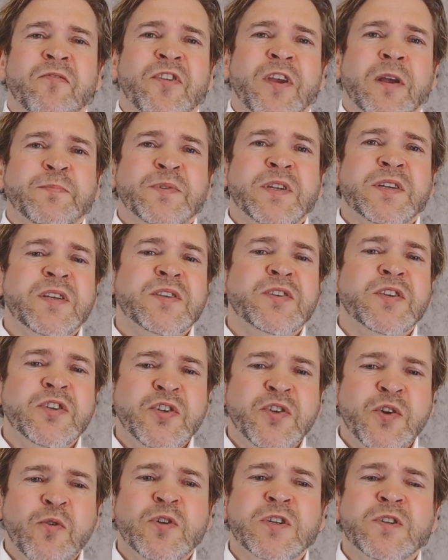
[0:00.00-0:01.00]
Sepsis is a
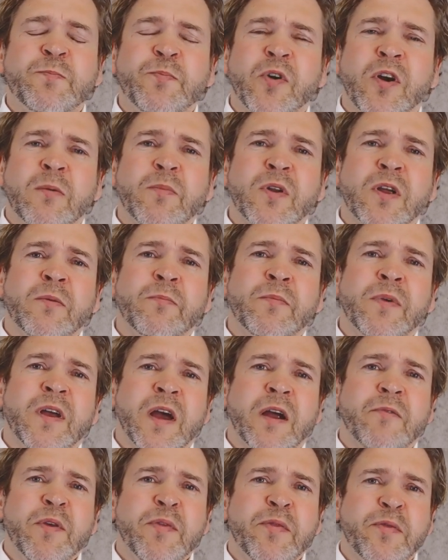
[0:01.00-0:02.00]
huge problem.
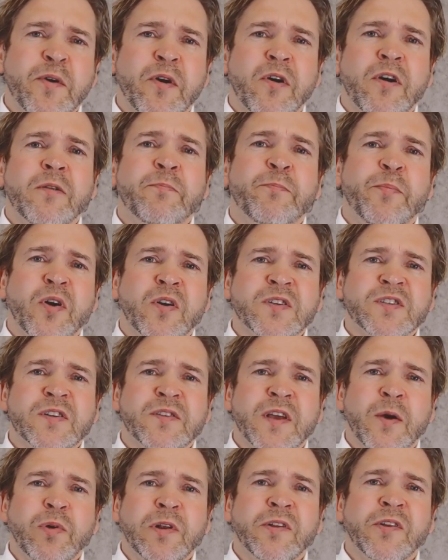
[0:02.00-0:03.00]
Every third
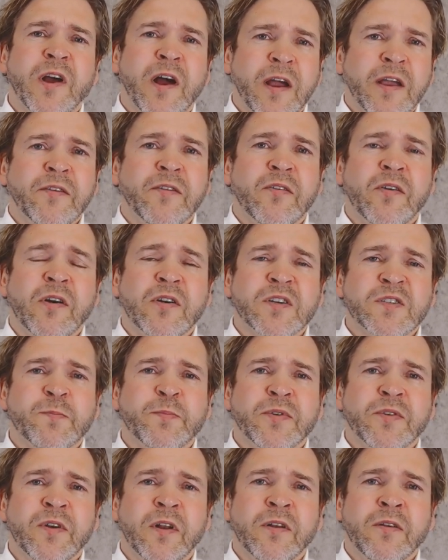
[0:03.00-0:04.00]
person that will die in our
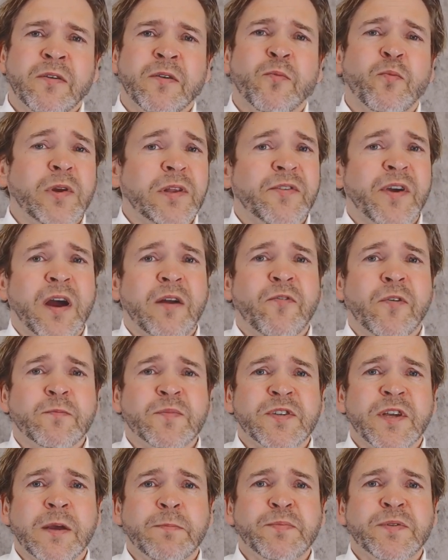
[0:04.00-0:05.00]
hospital will die from
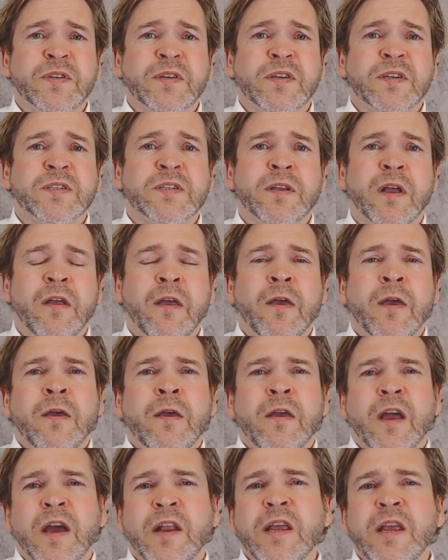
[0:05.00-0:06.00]
sepsis.
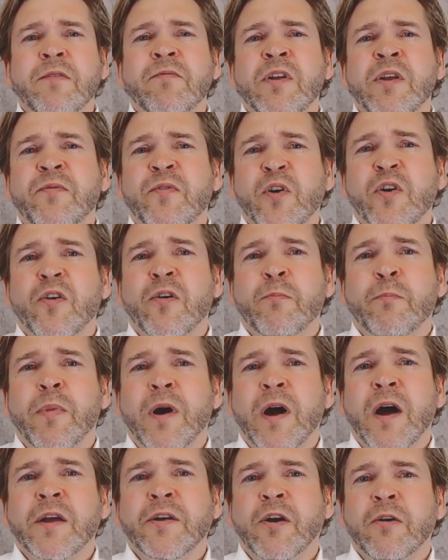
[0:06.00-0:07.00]
And even if you
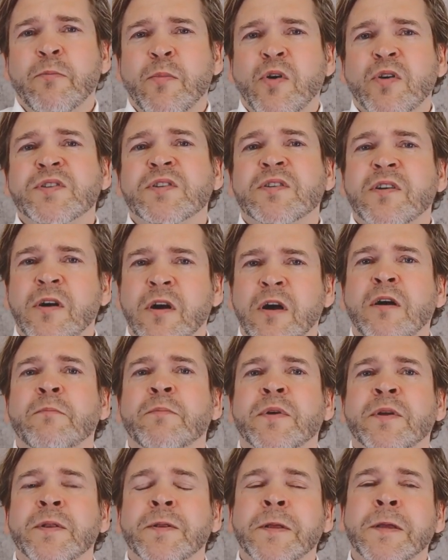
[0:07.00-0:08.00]
combine our most
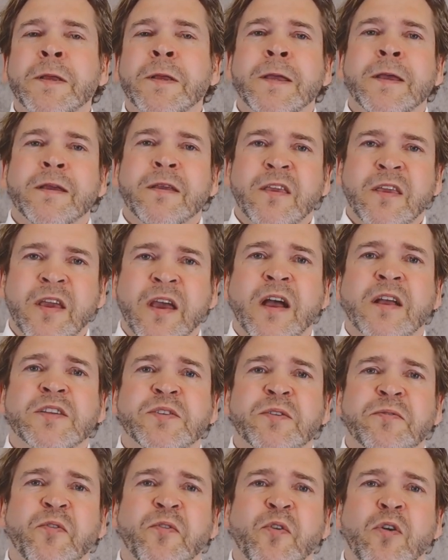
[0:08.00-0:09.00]
common
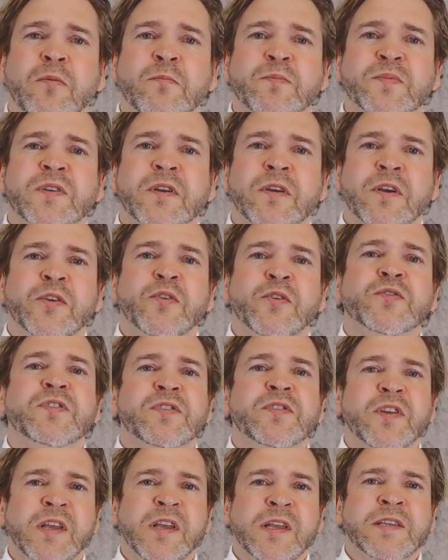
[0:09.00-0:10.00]
cancer forms, you
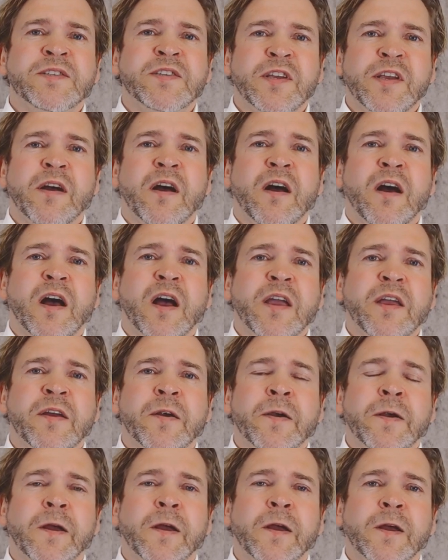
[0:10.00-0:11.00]
still see a
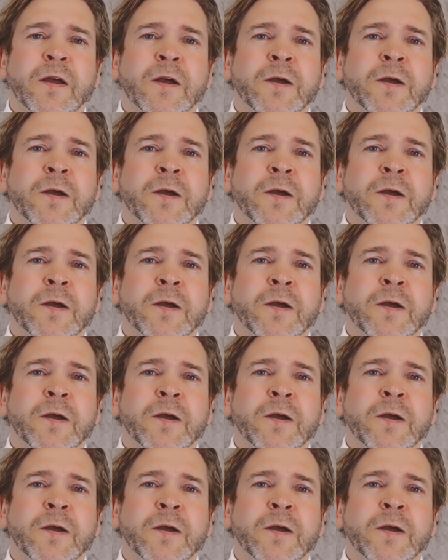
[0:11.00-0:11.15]
higher